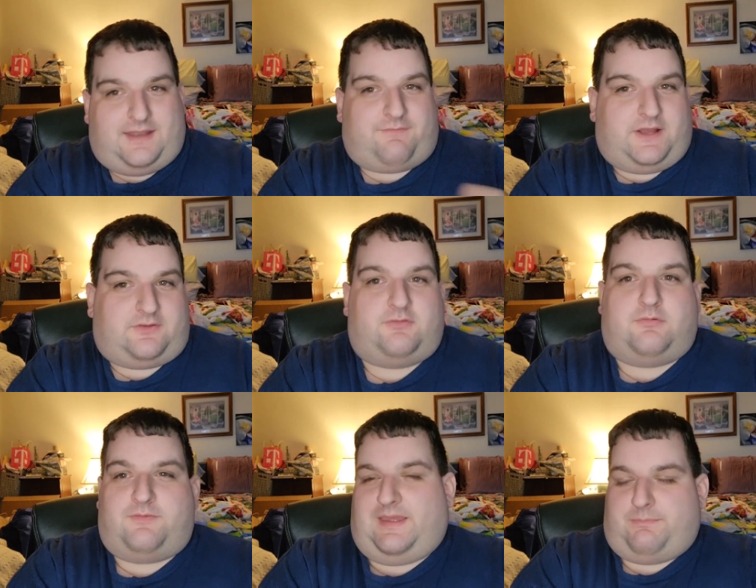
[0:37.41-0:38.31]
and I forgot
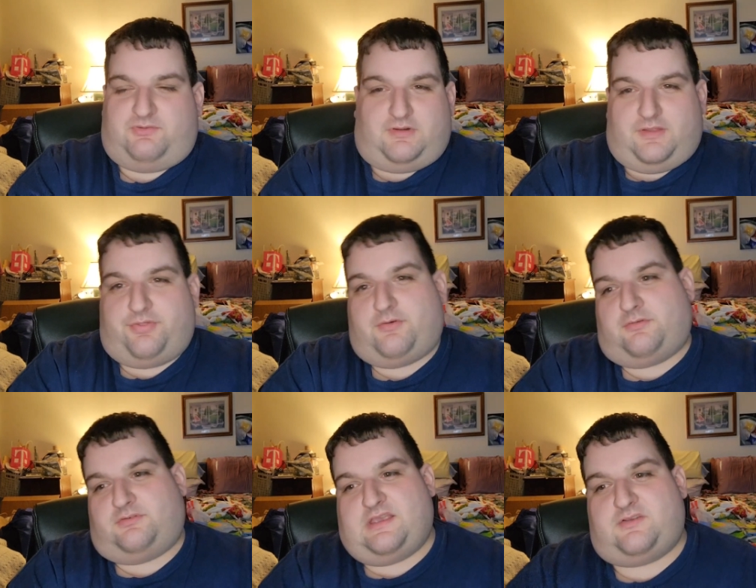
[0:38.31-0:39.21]
to do an episode on
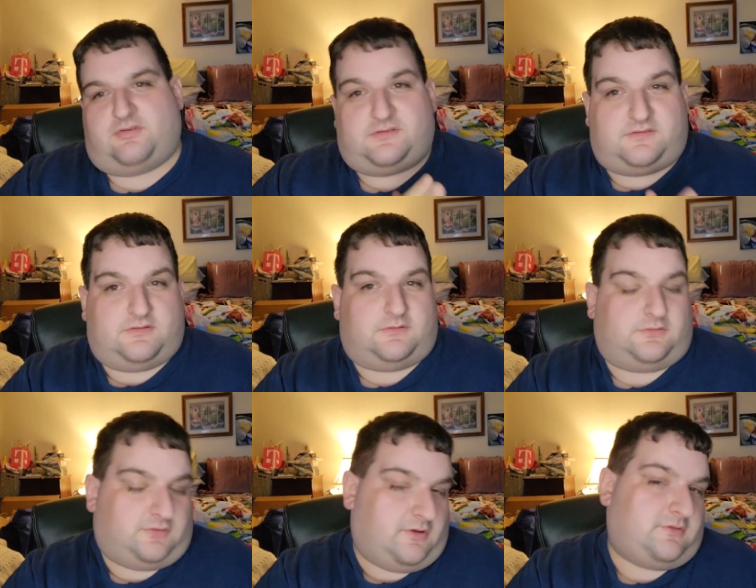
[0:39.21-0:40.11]
Thursday, so
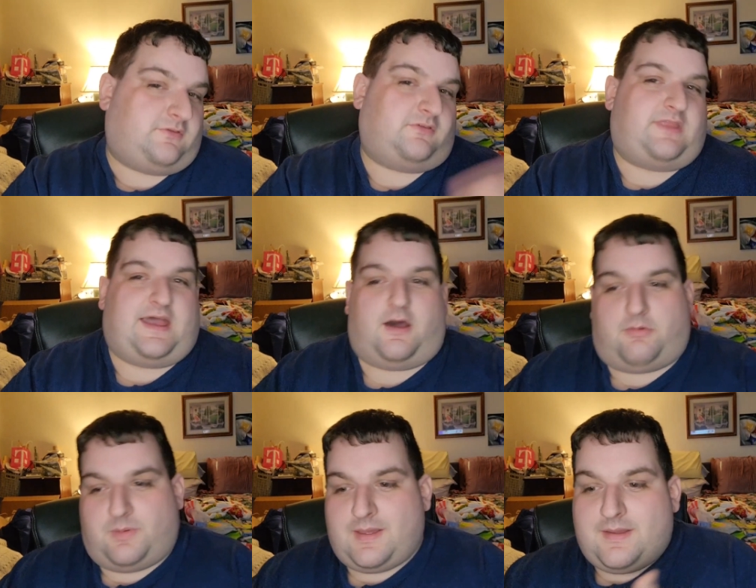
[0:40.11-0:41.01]
this is
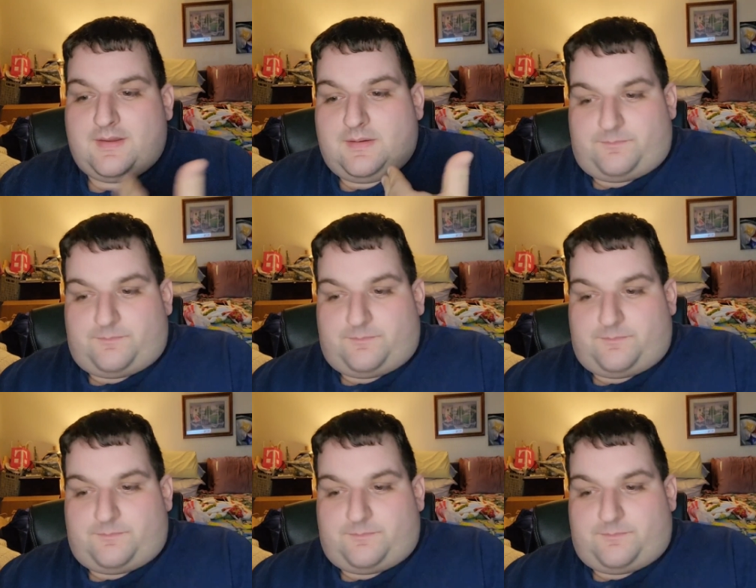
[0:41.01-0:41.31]
now